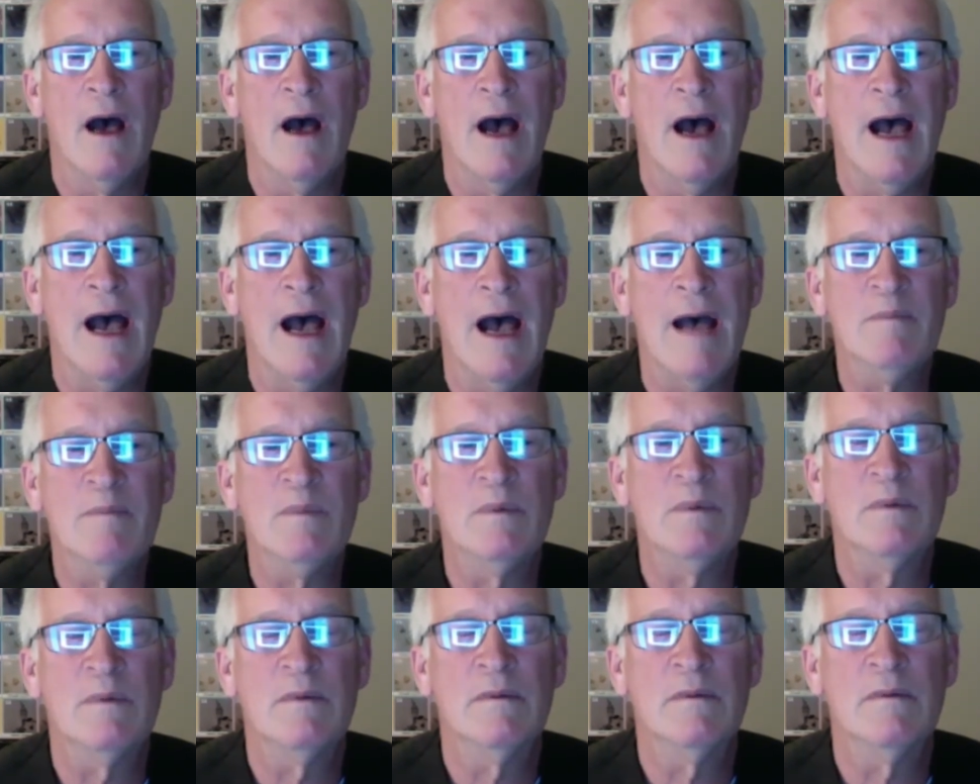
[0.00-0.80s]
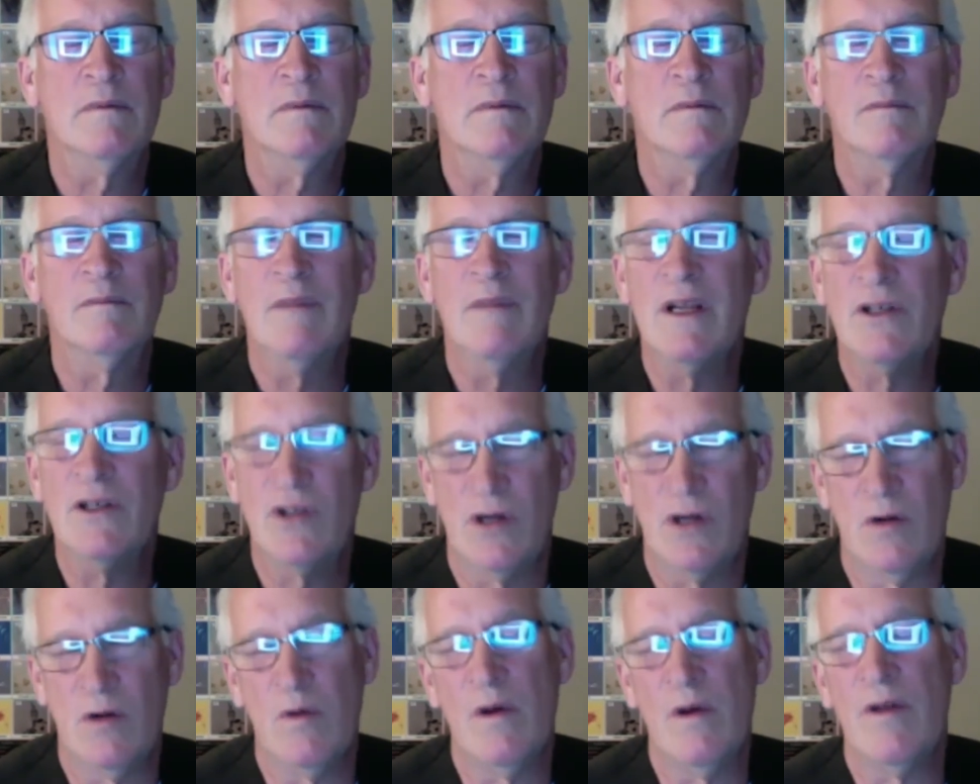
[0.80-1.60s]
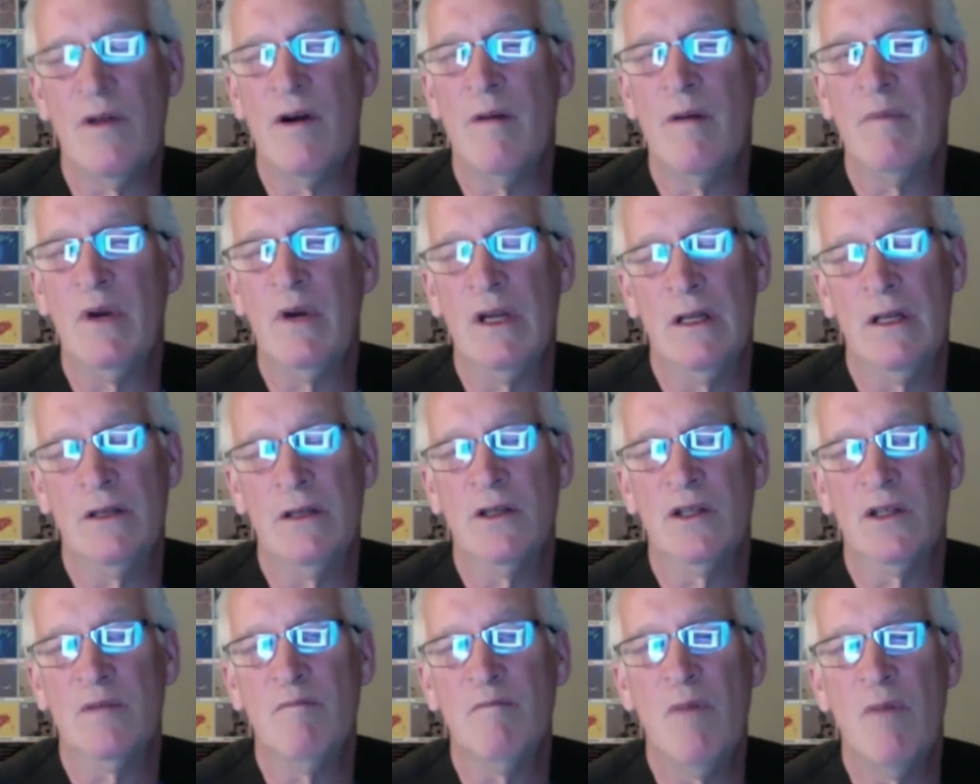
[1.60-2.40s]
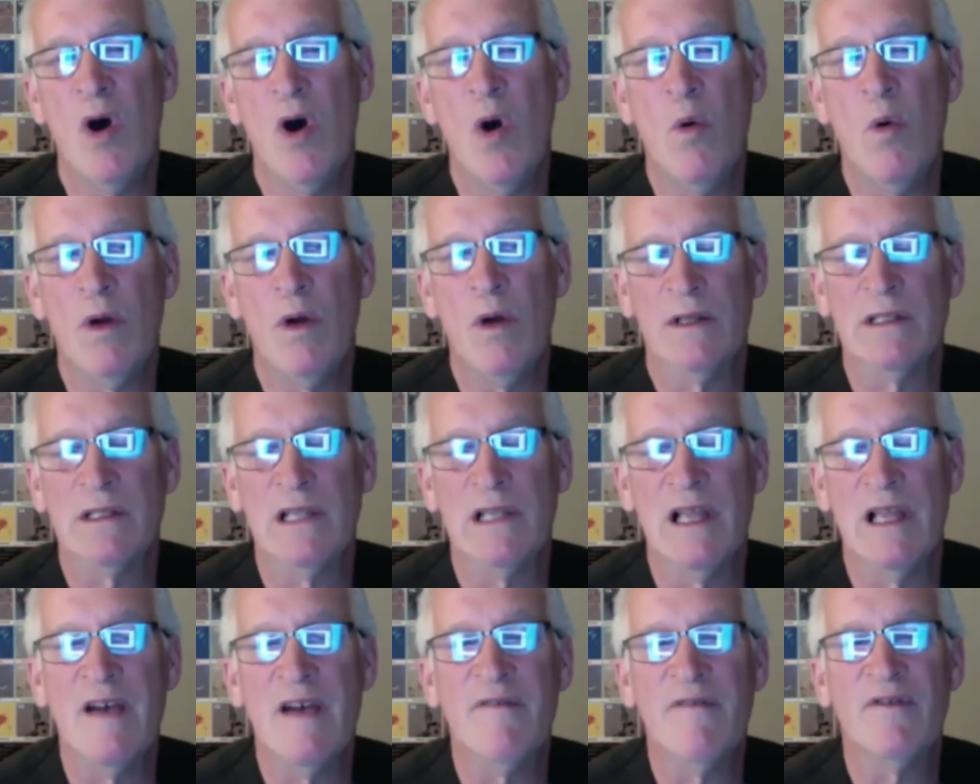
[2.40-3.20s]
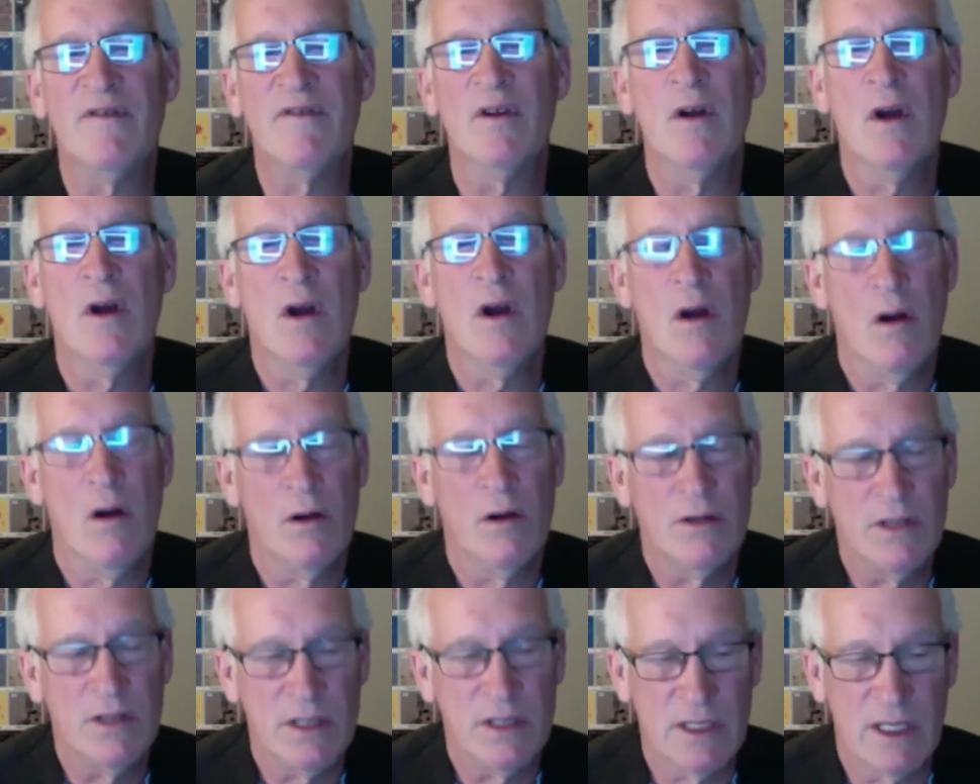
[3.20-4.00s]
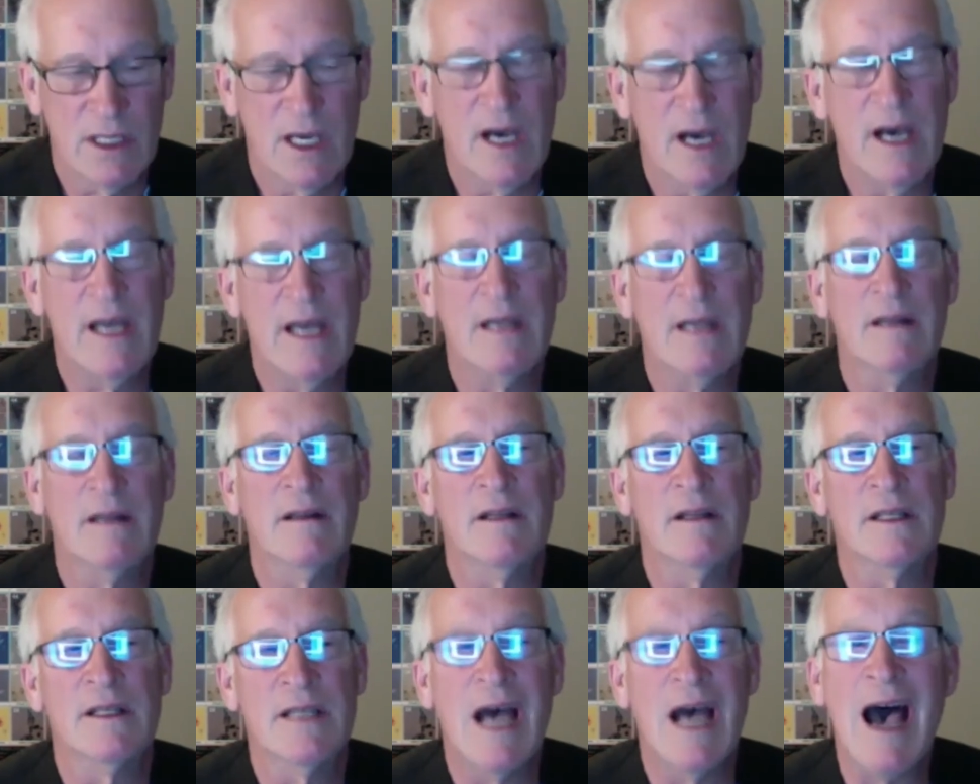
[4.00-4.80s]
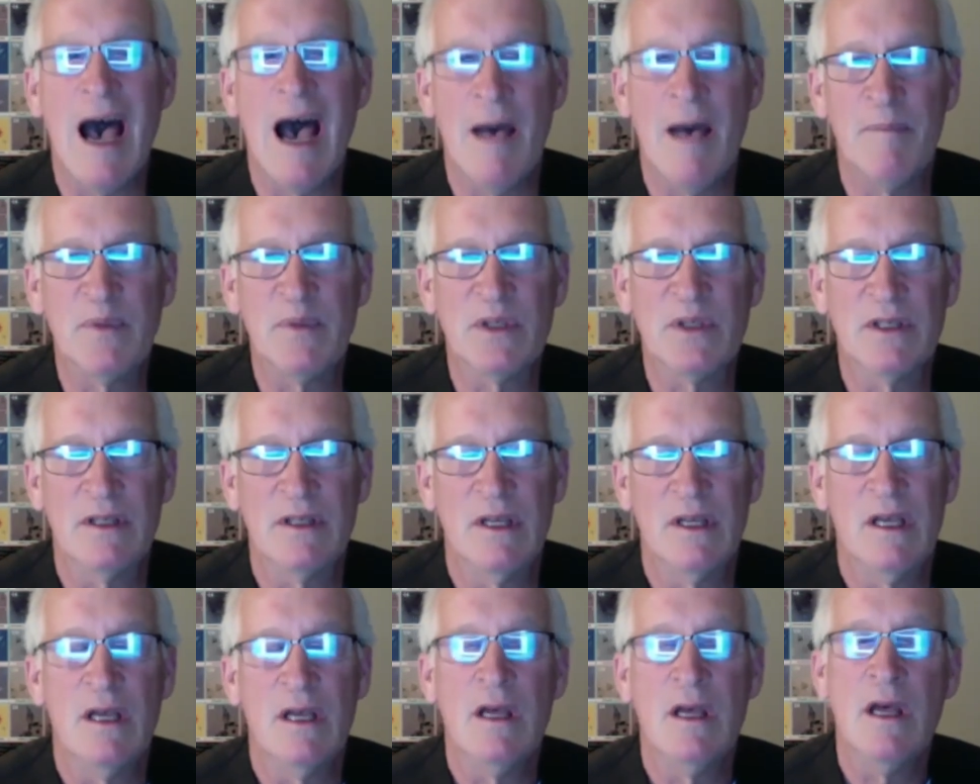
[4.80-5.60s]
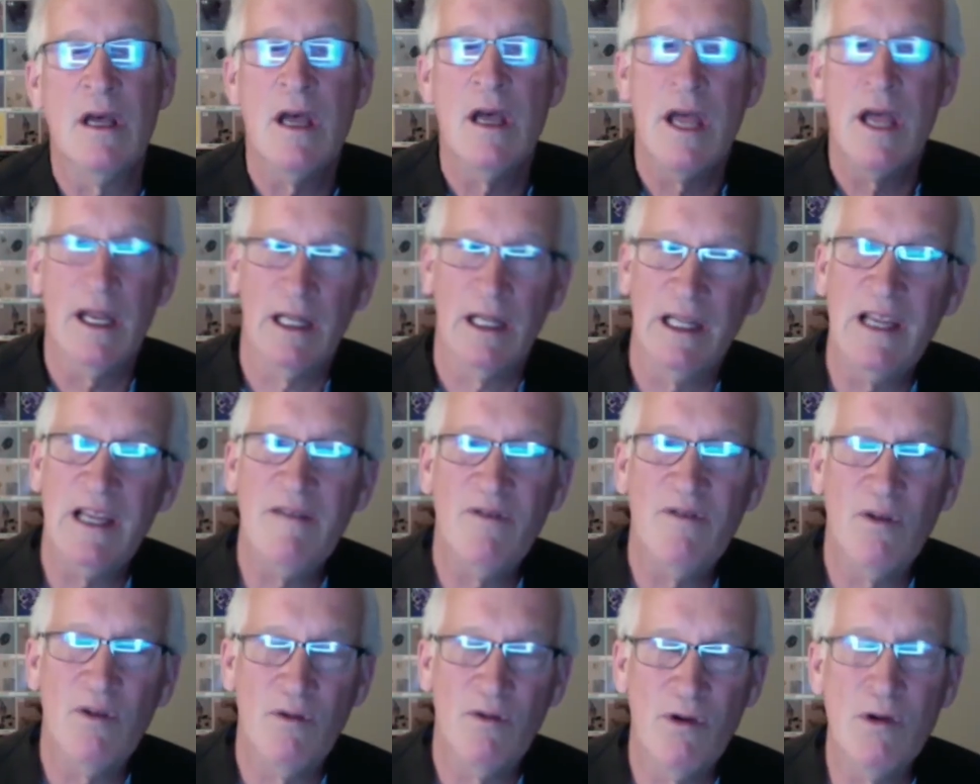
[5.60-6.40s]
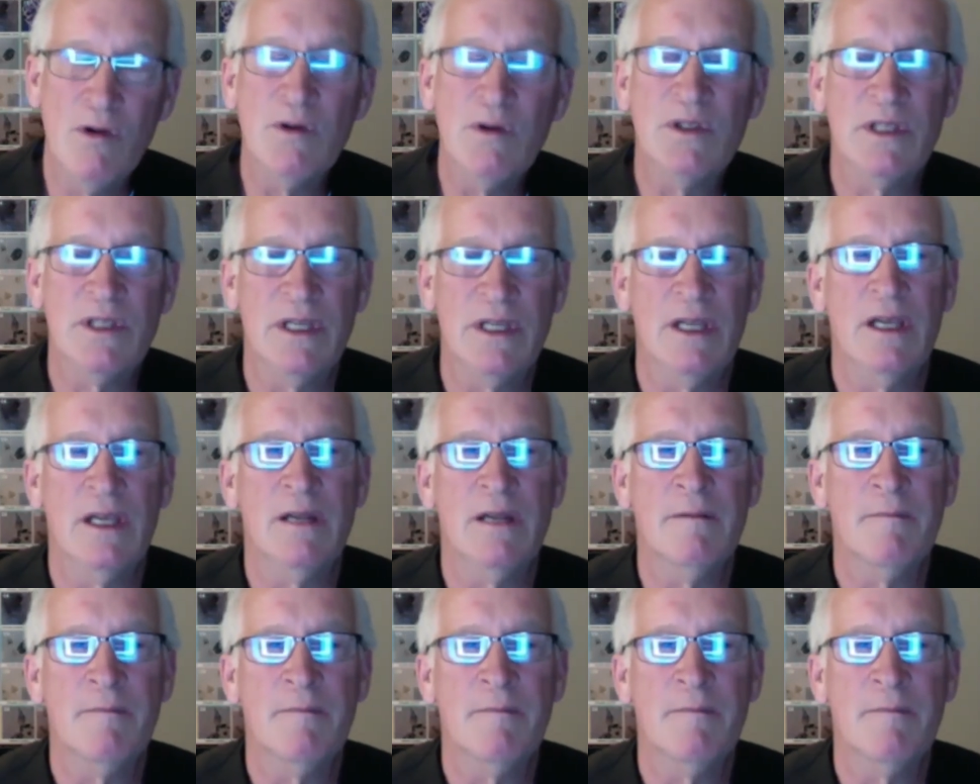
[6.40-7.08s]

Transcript: I'm not sure whether I'm going to just mow what's left or just cut the tops, leave the roots in,